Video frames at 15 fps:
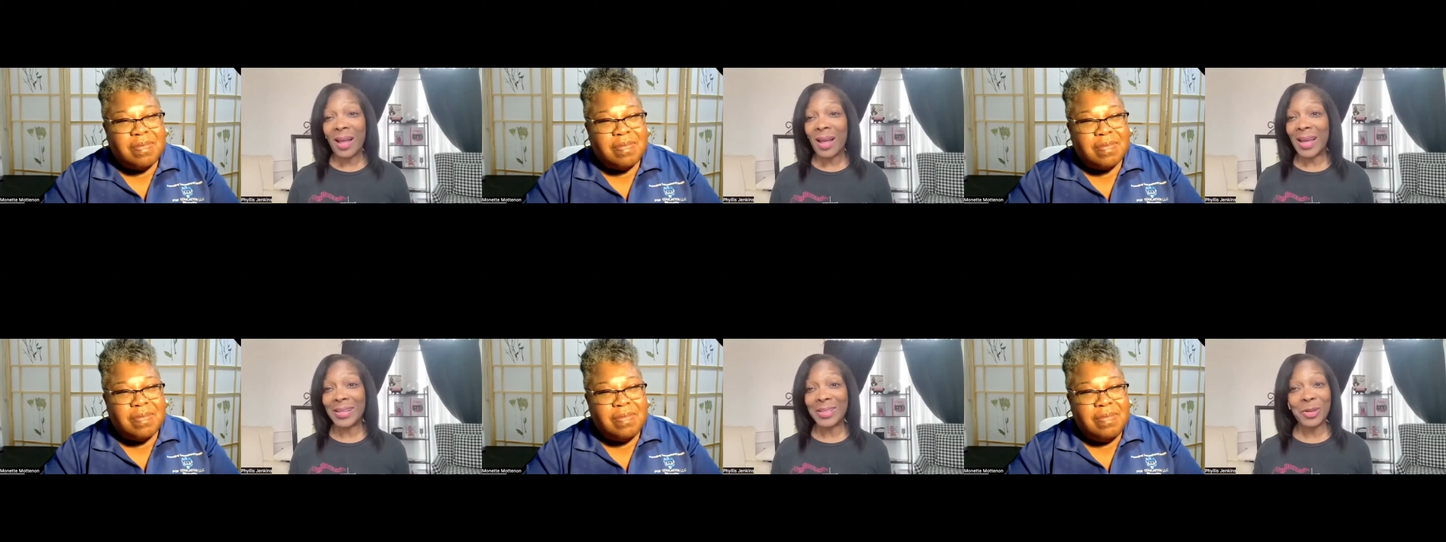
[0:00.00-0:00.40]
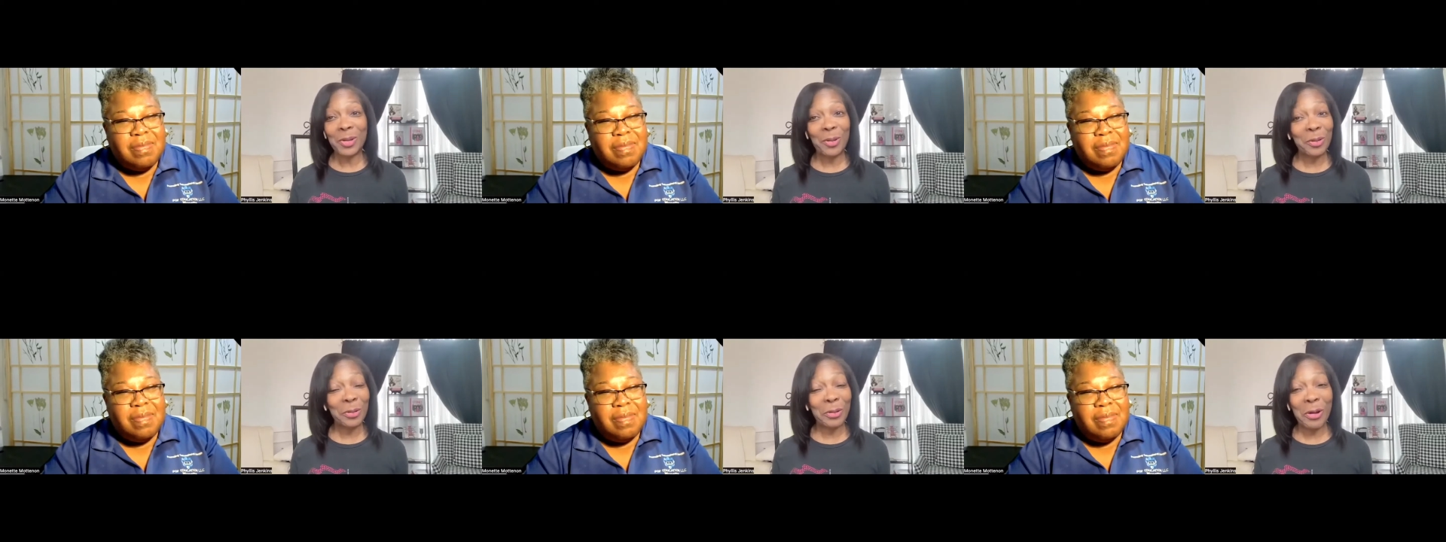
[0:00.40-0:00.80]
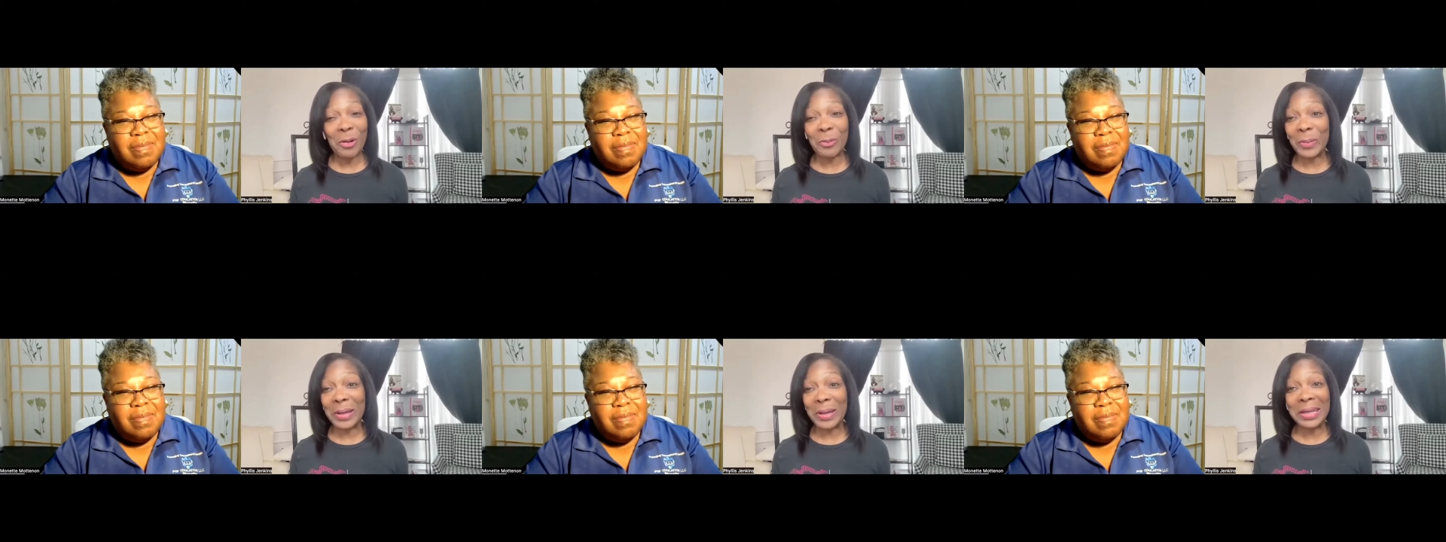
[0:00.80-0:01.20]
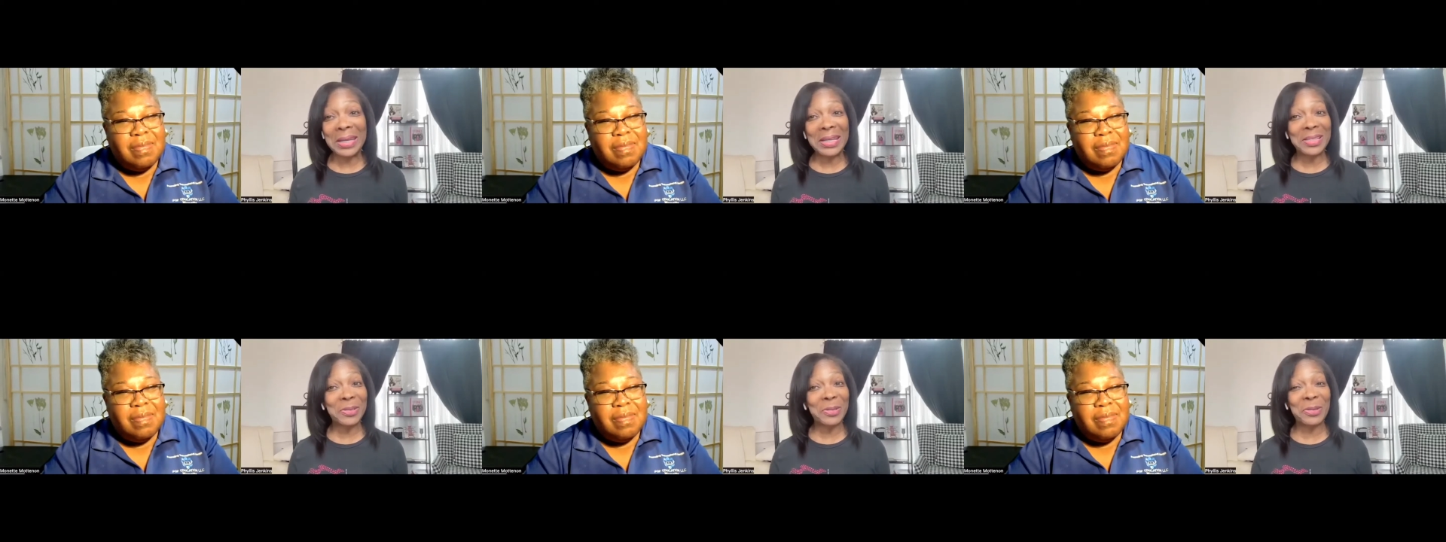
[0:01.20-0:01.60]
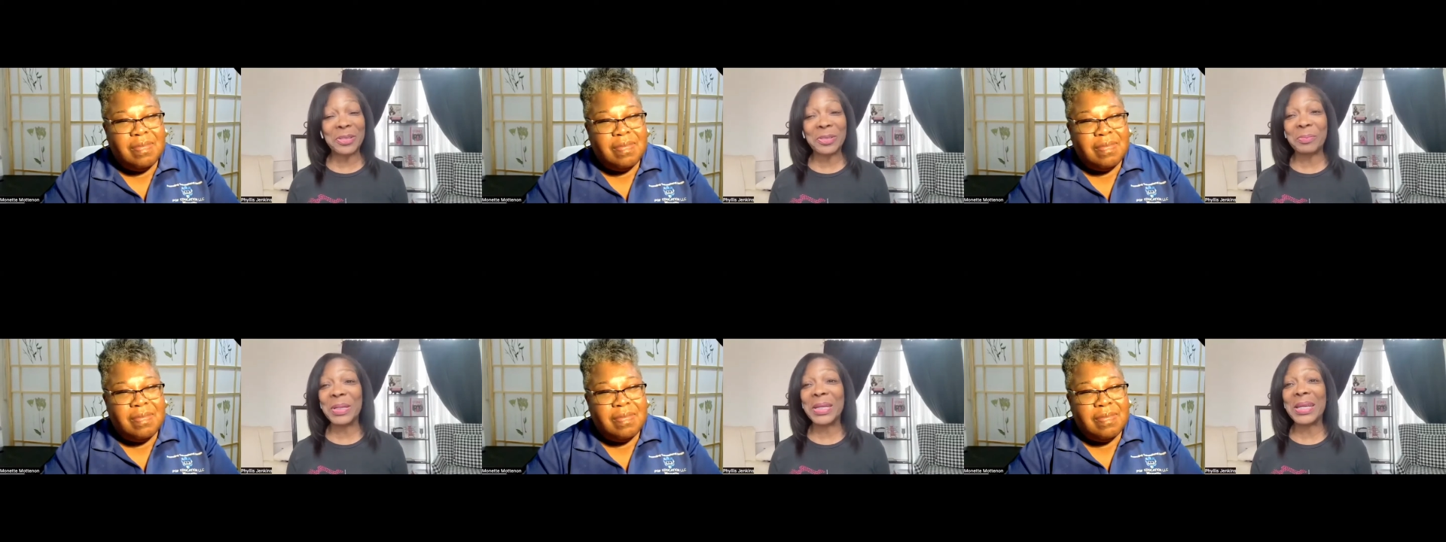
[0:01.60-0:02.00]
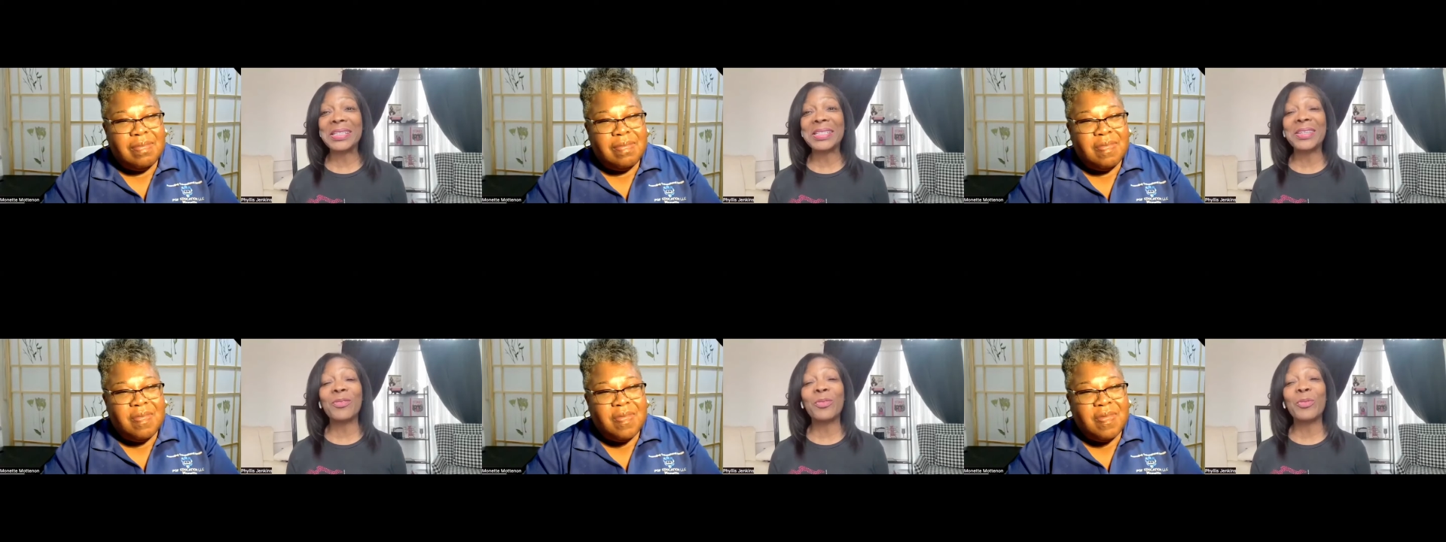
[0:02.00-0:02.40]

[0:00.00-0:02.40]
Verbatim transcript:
Speaker 1: I told her already it's going to be as if